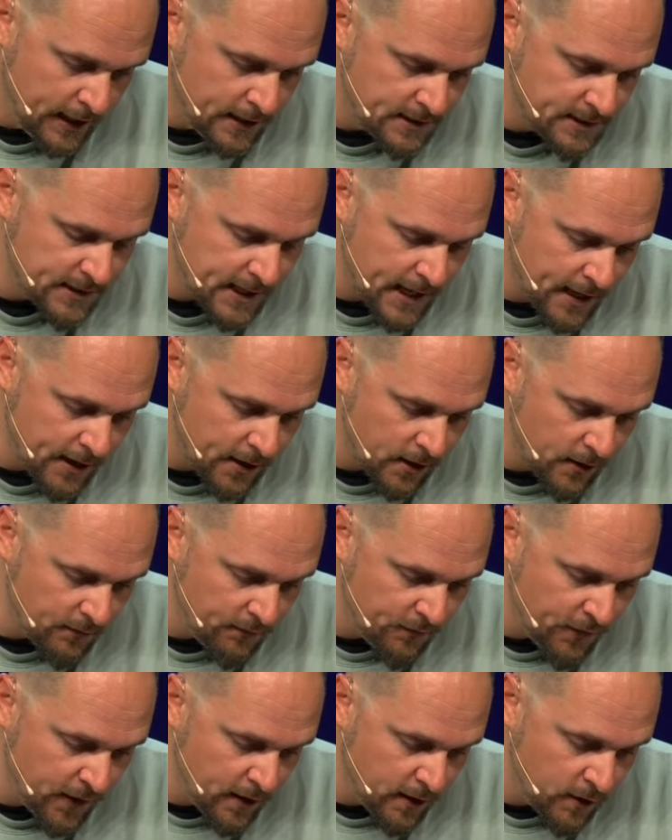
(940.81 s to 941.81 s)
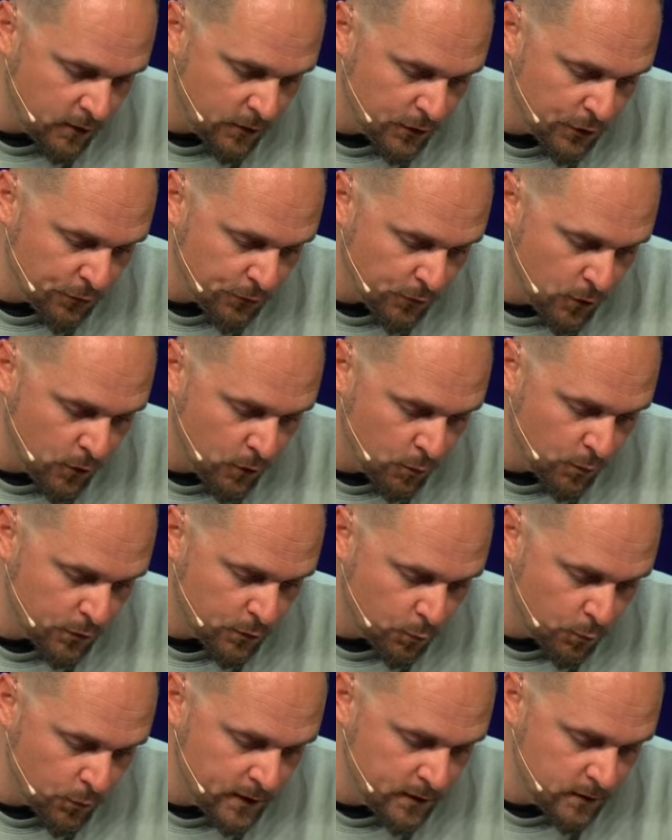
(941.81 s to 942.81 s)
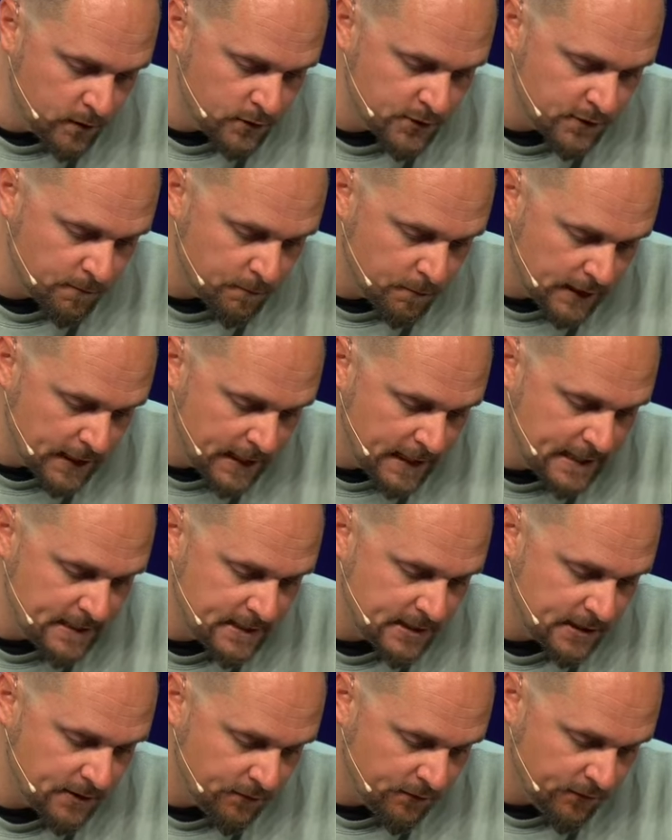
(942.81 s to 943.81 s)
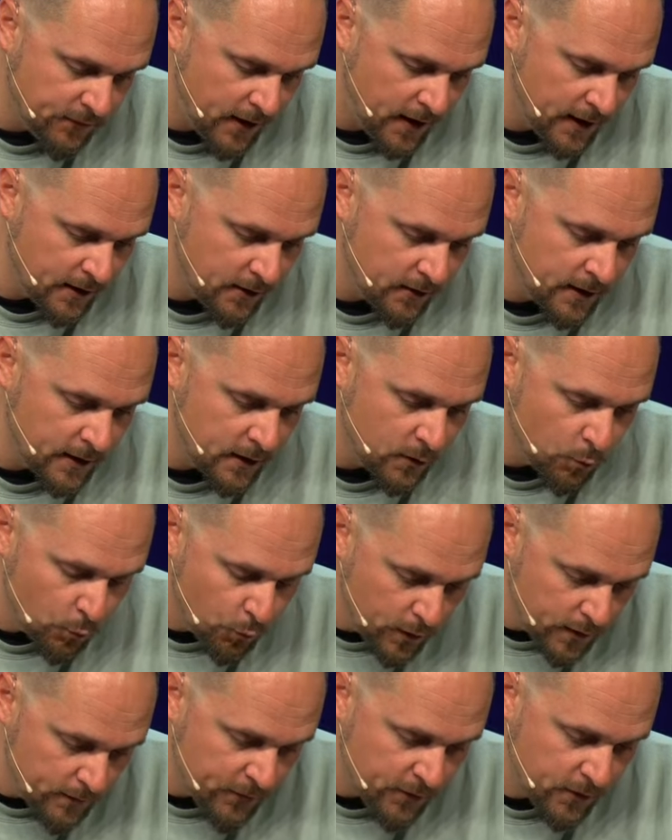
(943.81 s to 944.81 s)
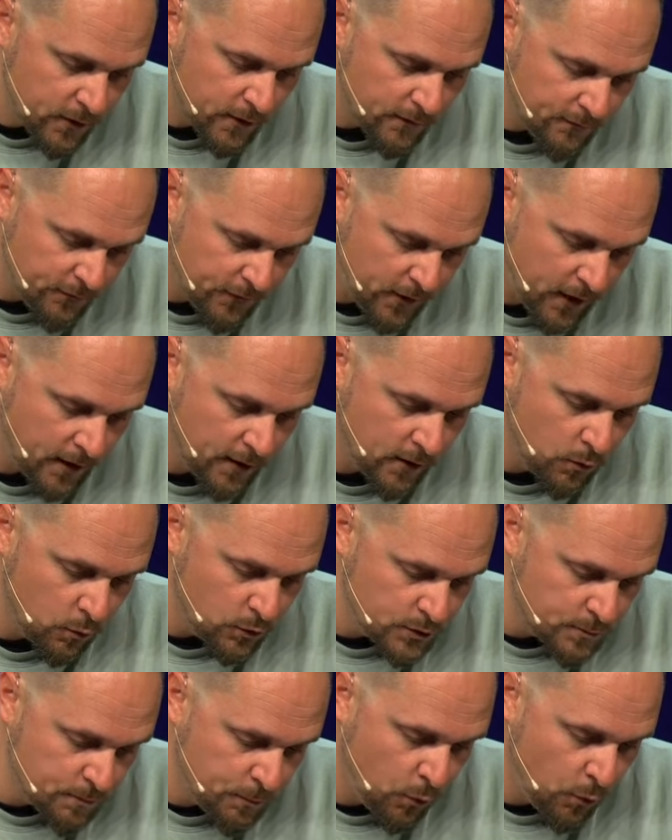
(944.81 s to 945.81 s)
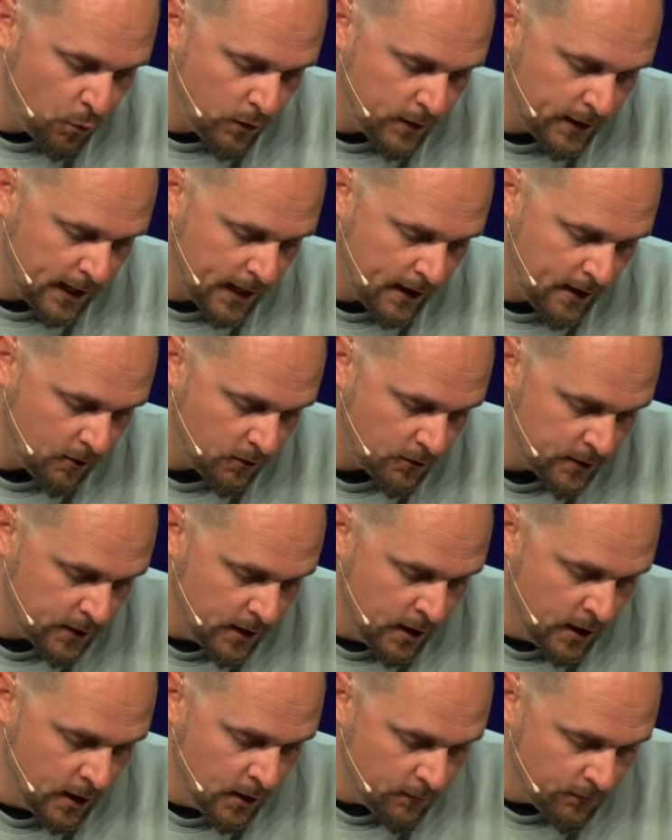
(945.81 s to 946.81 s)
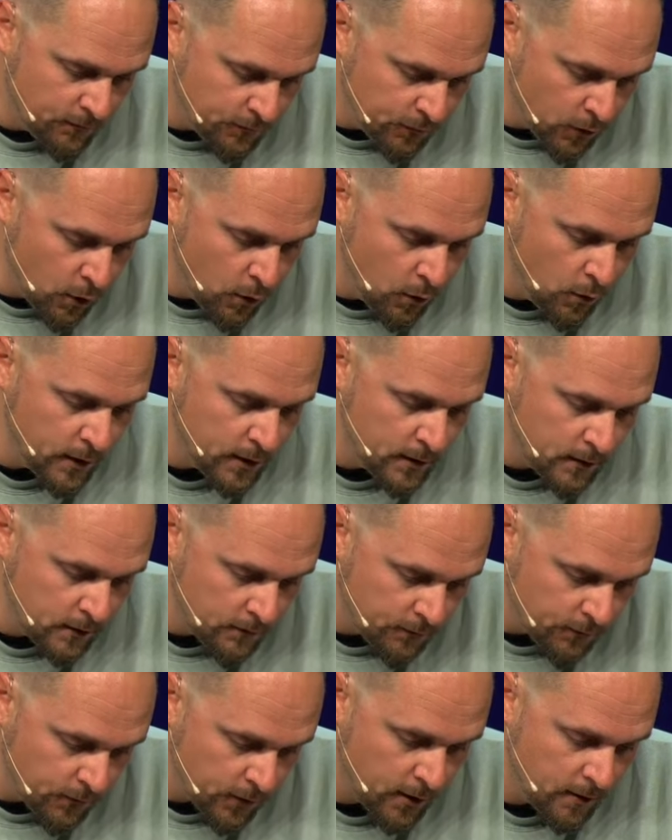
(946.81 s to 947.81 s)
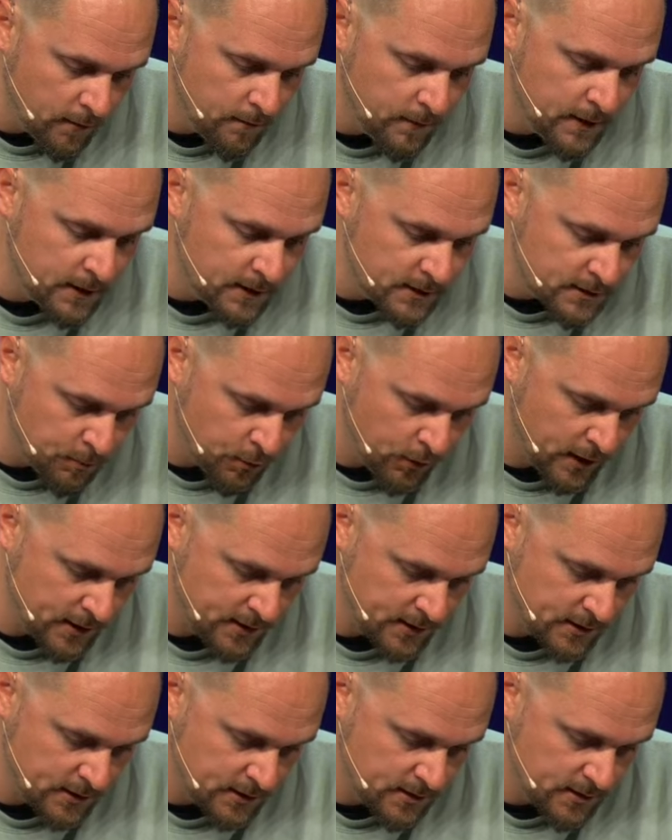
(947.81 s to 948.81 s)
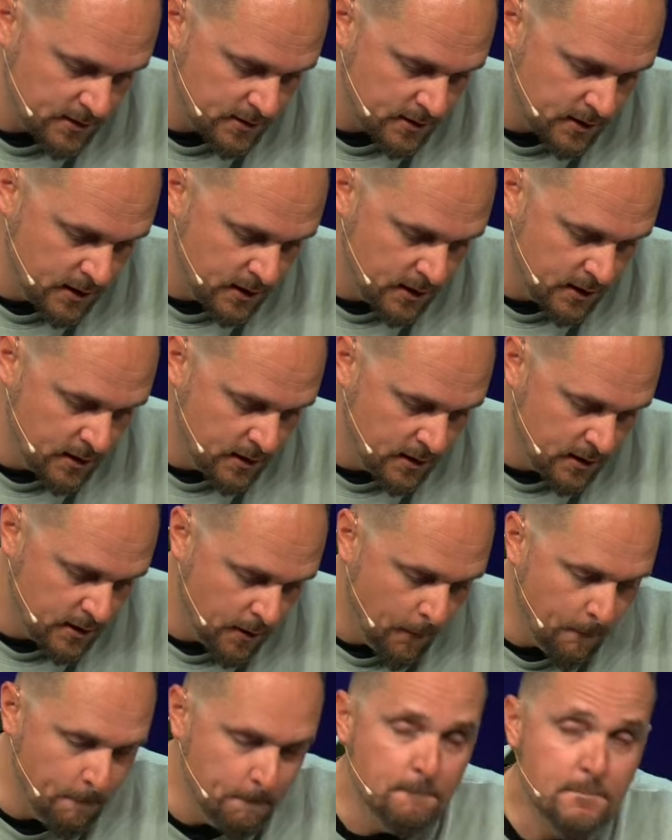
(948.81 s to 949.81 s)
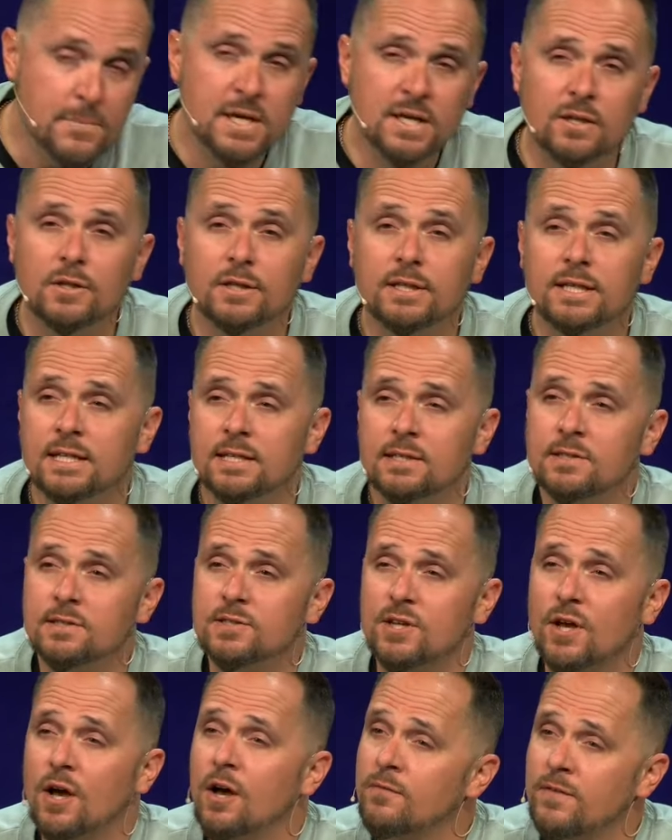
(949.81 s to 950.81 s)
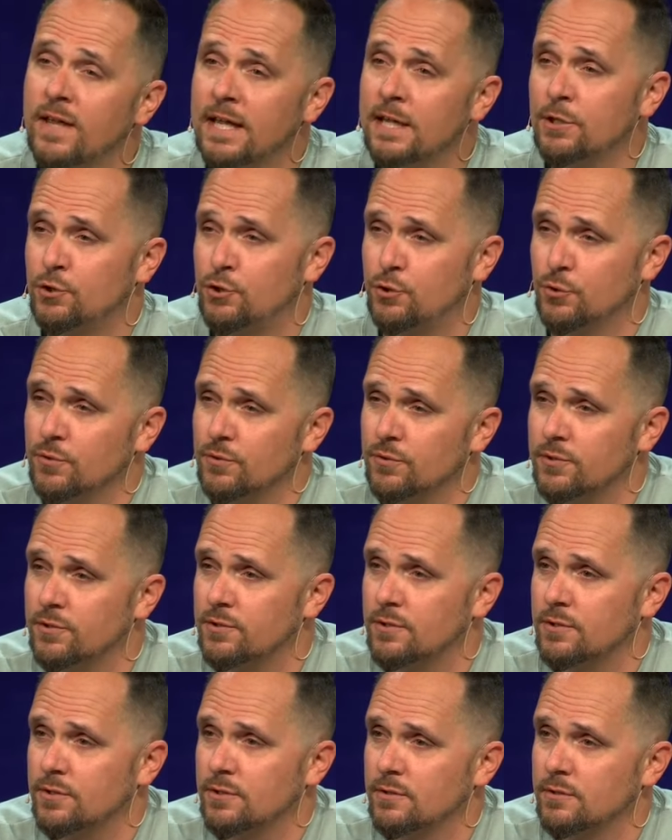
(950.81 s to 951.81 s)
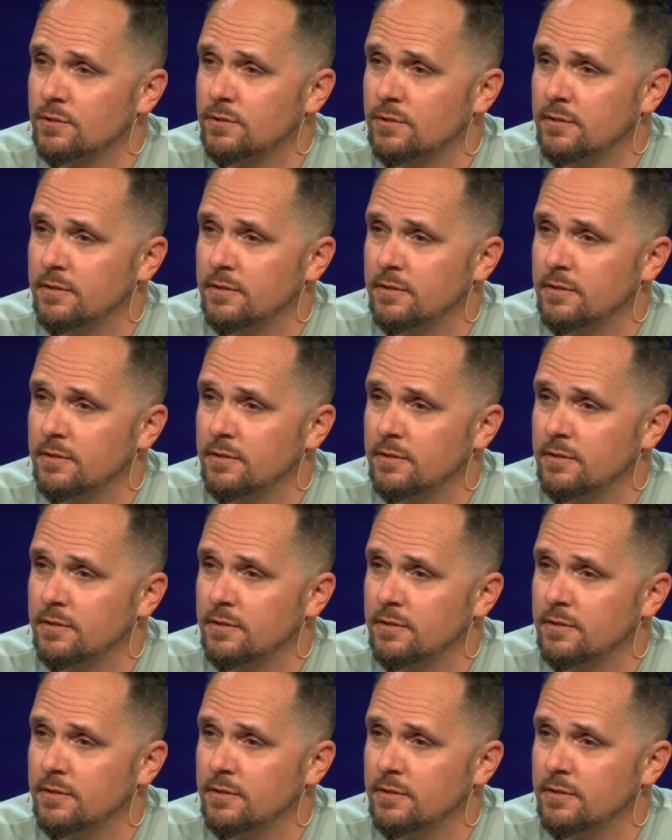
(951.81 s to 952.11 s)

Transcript: He sat on a fiery throne with wheels of blazing fire, and a river of fire was pouring out, flowing from his presence. Millions of angels,